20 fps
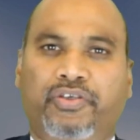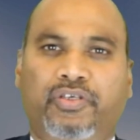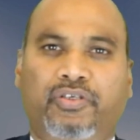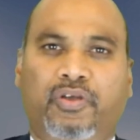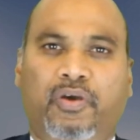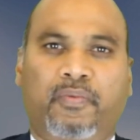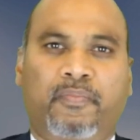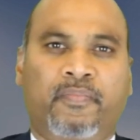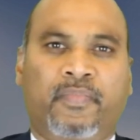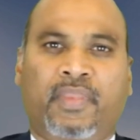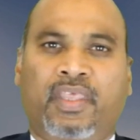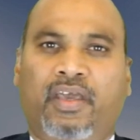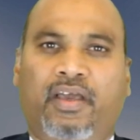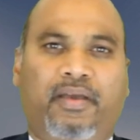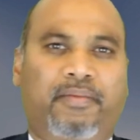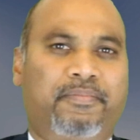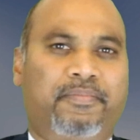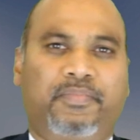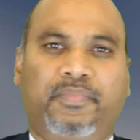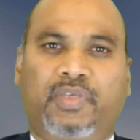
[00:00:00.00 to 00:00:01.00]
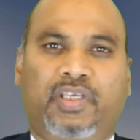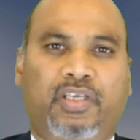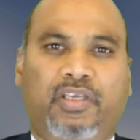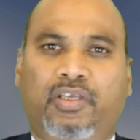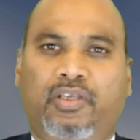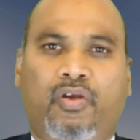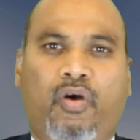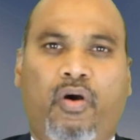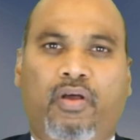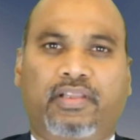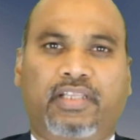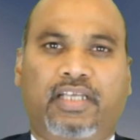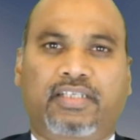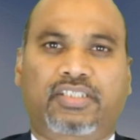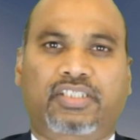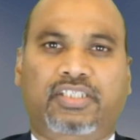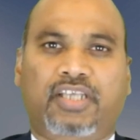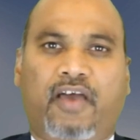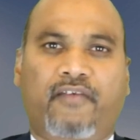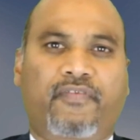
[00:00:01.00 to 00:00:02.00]
all that
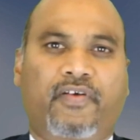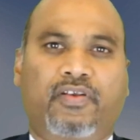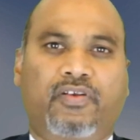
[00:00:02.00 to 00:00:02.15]
stuff,